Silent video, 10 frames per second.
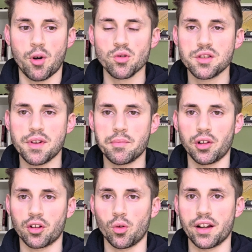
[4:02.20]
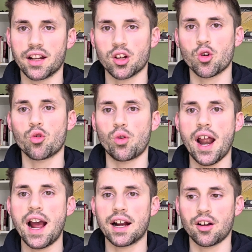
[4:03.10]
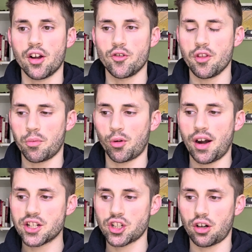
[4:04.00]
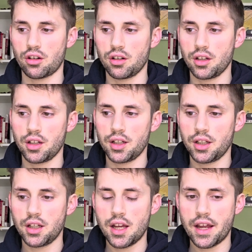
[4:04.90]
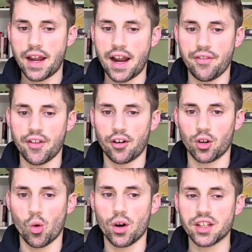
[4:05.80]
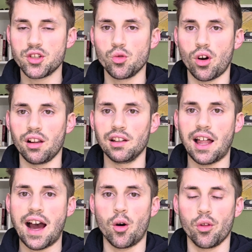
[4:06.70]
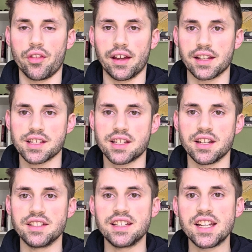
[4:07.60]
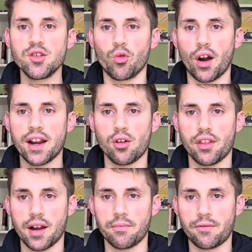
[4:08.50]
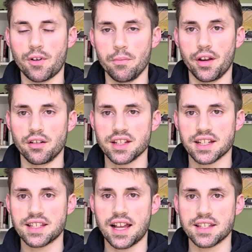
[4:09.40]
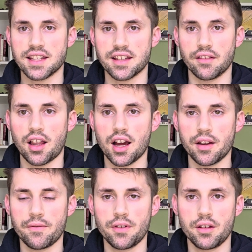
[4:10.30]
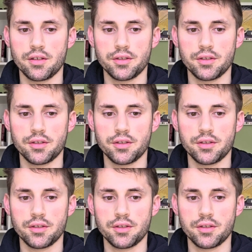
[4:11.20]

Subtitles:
most people are going to crack under the pressure, and they're going to allow things to derail them from their successes in life.